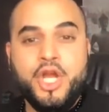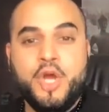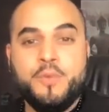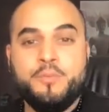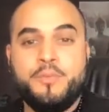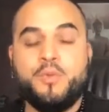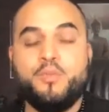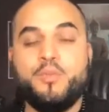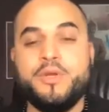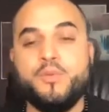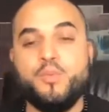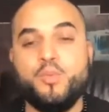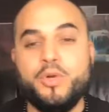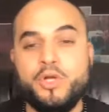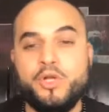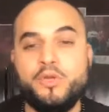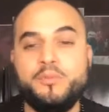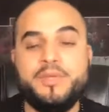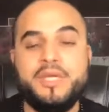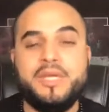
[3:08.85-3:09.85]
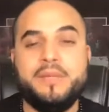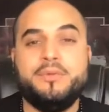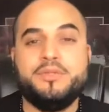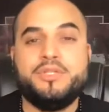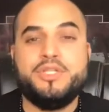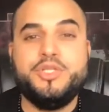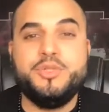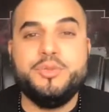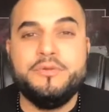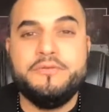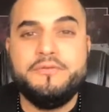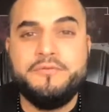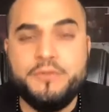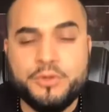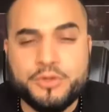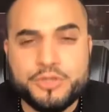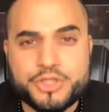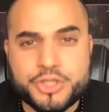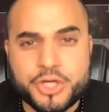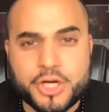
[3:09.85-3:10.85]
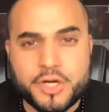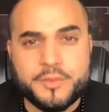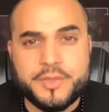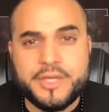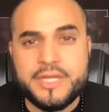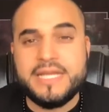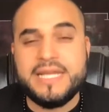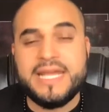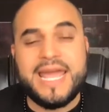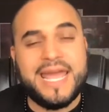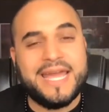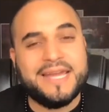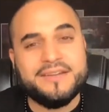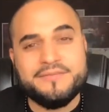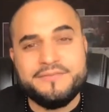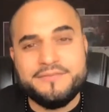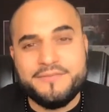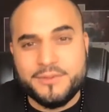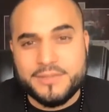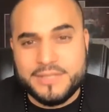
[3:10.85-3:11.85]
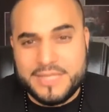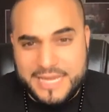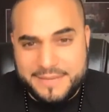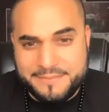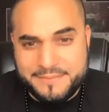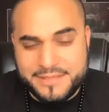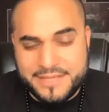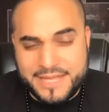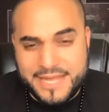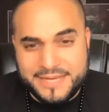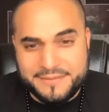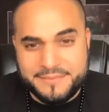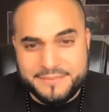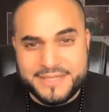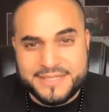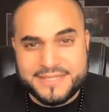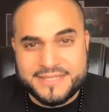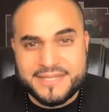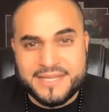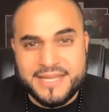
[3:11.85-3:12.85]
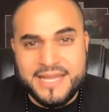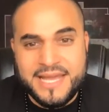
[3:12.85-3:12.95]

but we will be able to do a full chart reading and a full name alignment,